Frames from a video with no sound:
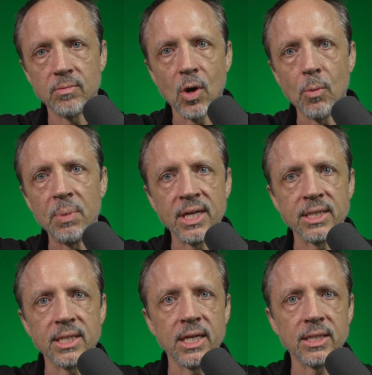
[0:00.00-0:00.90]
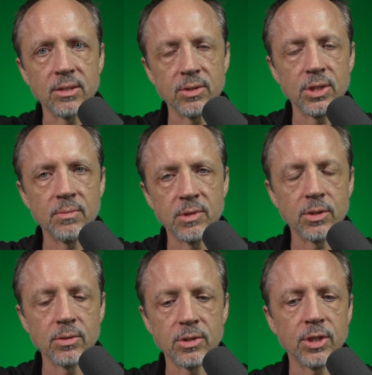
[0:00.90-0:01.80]
openings in it, so she,
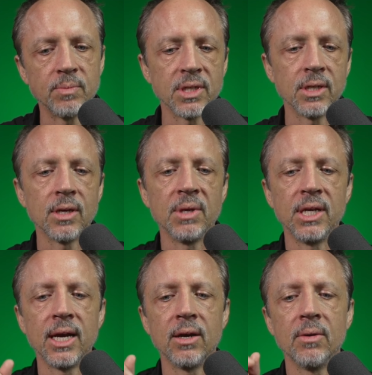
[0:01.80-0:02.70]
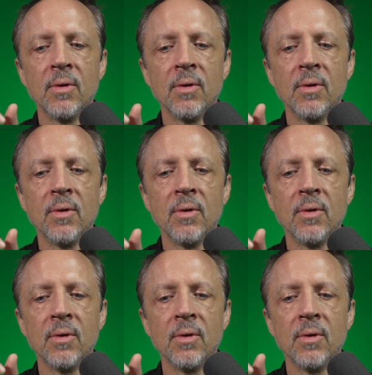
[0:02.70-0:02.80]
so ships can come in and out